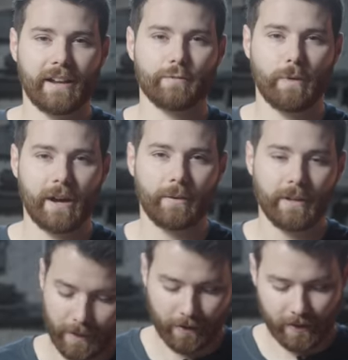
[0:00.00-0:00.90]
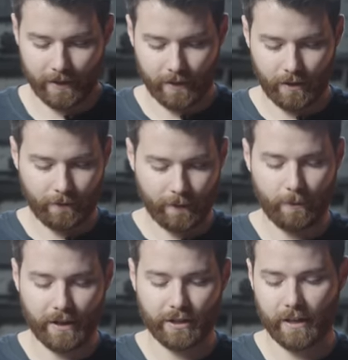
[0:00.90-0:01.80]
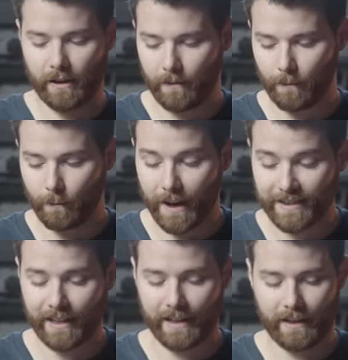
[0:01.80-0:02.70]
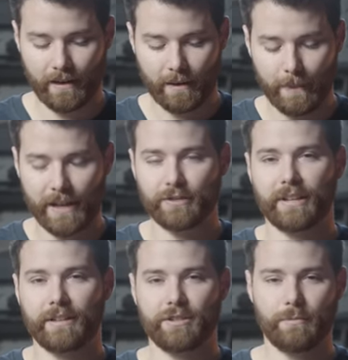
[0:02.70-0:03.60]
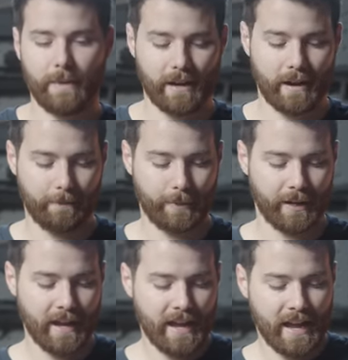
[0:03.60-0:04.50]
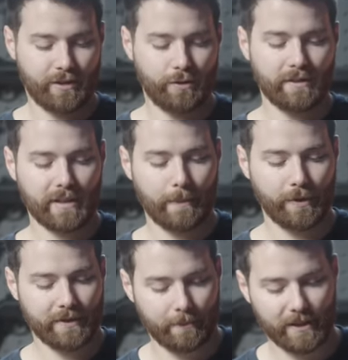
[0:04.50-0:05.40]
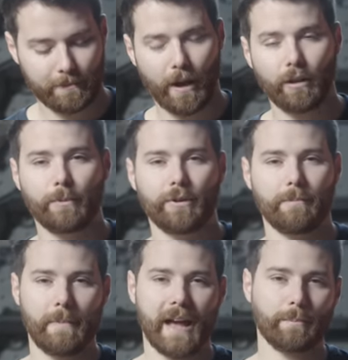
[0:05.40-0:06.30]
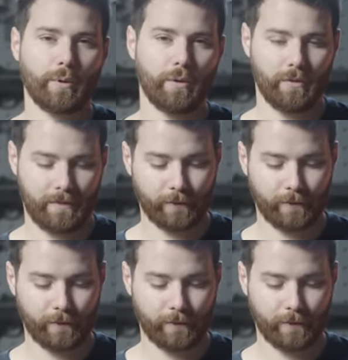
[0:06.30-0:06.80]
as well. Other than, you know, if you're wrenching it up, resting it on a bench like this, you may not. But as soon as I put some of this polymer MagPul